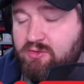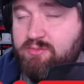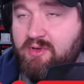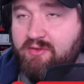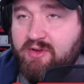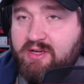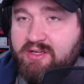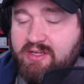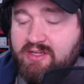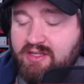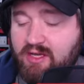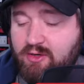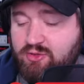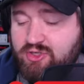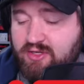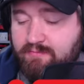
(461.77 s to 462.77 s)
I forgot to get the
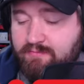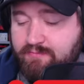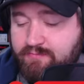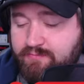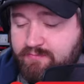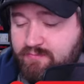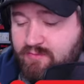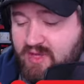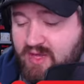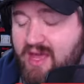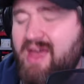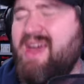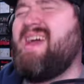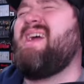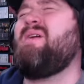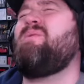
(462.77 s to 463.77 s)
energy.
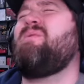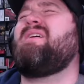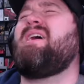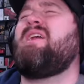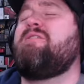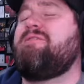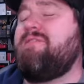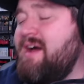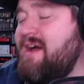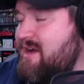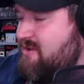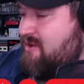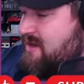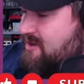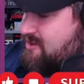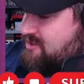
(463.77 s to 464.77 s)
Hey, we got our fire
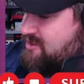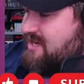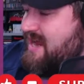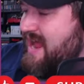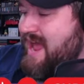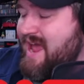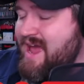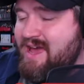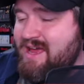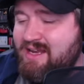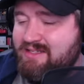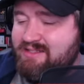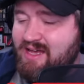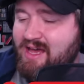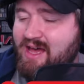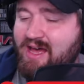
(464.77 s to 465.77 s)
energy, and it's
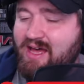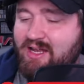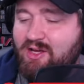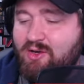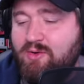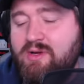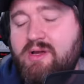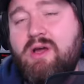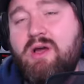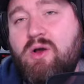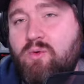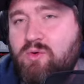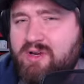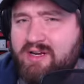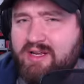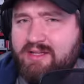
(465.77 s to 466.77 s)
a holo. We're
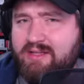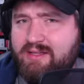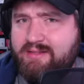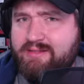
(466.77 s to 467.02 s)
going to get these